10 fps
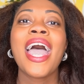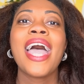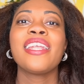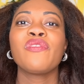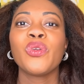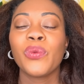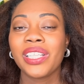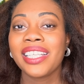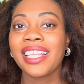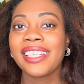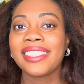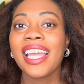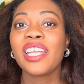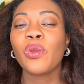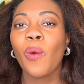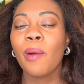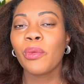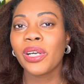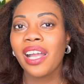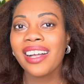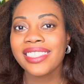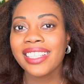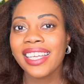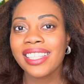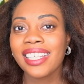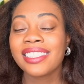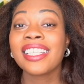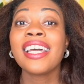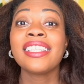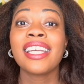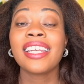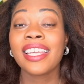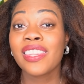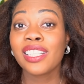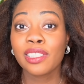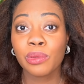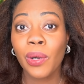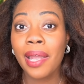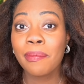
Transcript: And if you really liked it and you want more content like this, then hit that subscribe